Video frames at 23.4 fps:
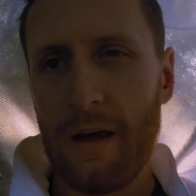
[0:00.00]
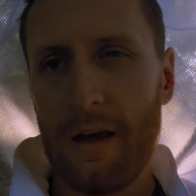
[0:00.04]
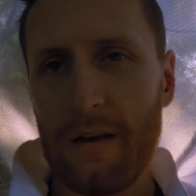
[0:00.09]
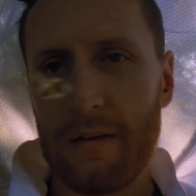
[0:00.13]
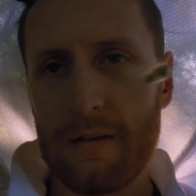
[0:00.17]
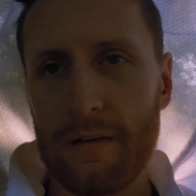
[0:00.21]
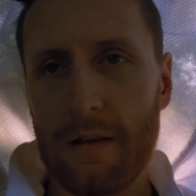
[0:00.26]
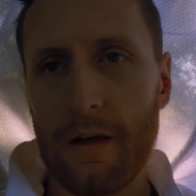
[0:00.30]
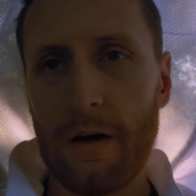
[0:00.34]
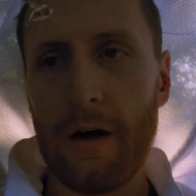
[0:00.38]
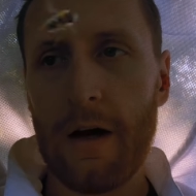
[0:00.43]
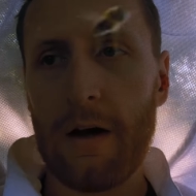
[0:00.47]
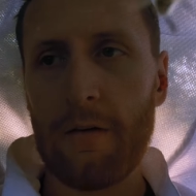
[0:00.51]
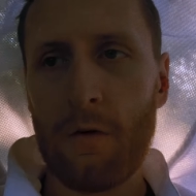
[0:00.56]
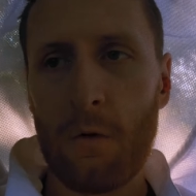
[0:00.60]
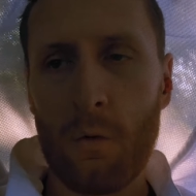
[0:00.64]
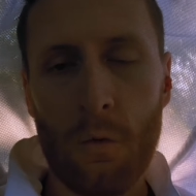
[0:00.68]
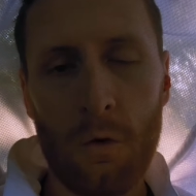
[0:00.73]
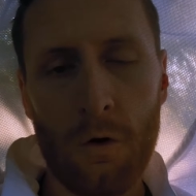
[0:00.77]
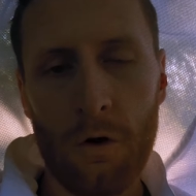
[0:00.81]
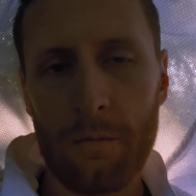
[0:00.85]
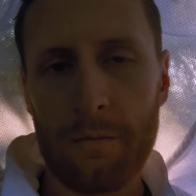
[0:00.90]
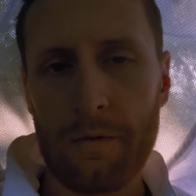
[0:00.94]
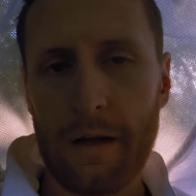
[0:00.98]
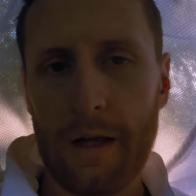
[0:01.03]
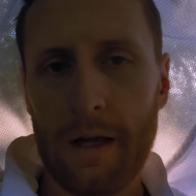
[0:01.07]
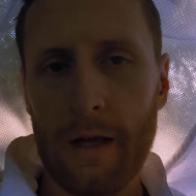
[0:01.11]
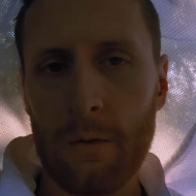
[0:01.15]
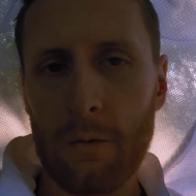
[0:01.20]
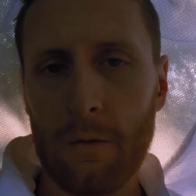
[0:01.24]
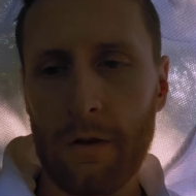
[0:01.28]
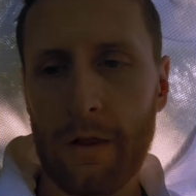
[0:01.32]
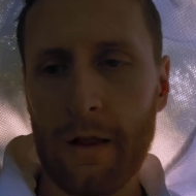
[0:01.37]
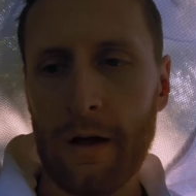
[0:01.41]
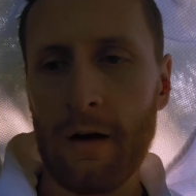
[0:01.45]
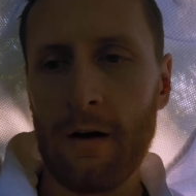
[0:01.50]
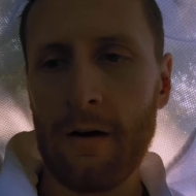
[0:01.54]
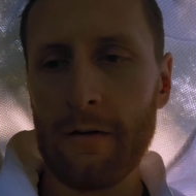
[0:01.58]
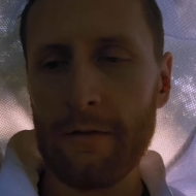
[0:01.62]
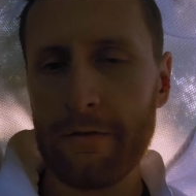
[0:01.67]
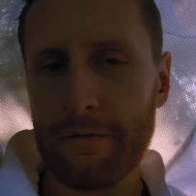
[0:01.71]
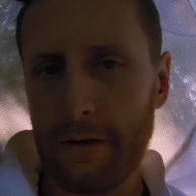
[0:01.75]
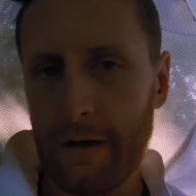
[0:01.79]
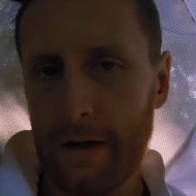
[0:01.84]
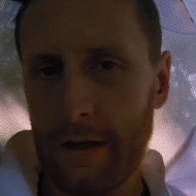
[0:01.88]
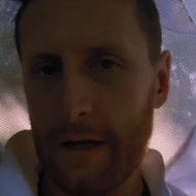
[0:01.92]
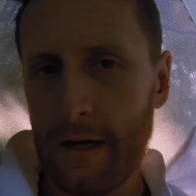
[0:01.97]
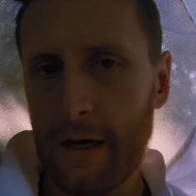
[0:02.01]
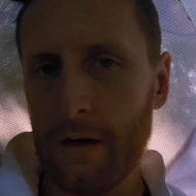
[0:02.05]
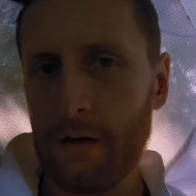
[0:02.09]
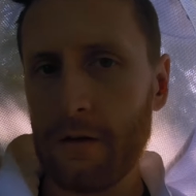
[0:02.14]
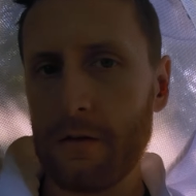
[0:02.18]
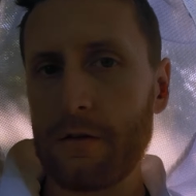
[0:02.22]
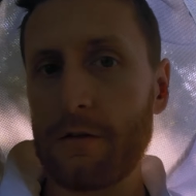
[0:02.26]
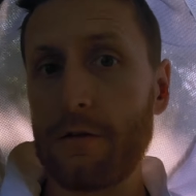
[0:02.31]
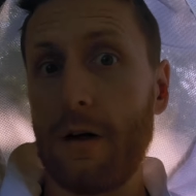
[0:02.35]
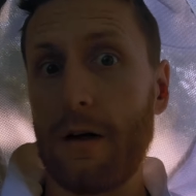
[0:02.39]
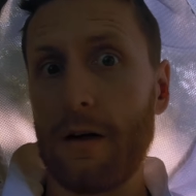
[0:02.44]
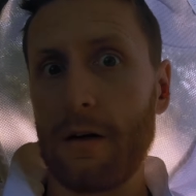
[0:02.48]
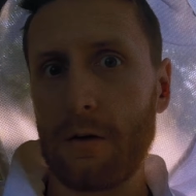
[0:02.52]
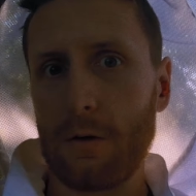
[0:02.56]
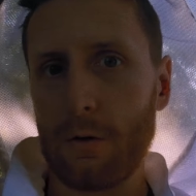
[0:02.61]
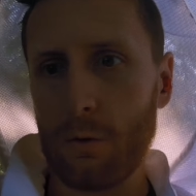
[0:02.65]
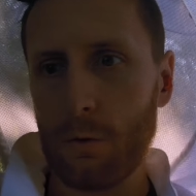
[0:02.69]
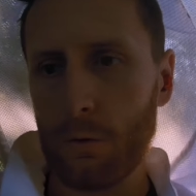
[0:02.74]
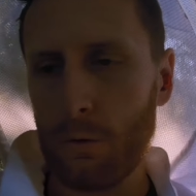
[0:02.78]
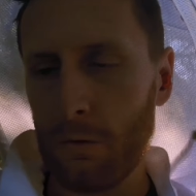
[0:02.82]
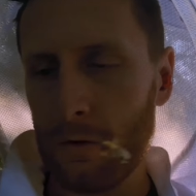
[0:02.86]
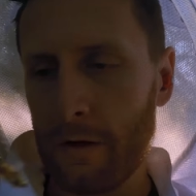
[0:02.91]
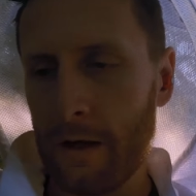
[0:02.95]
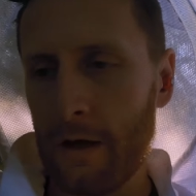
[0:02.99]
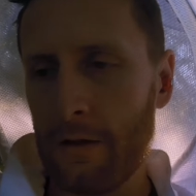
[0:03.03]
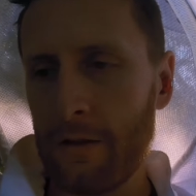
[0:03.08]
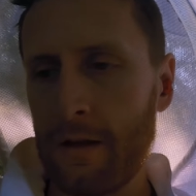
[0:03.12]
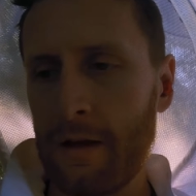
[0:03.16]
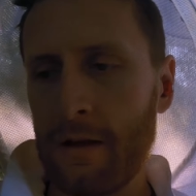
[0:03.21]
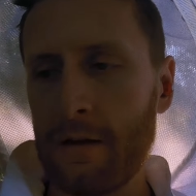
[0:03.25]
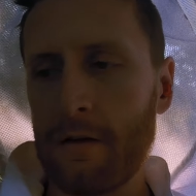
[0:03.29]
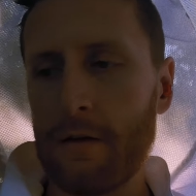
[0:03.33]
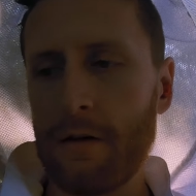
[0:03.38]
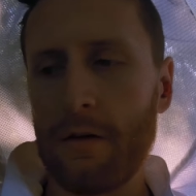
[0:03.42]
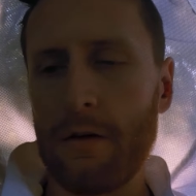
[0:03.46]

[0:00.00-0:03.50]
is they'll have a warm day where they all fan out, try to cool down the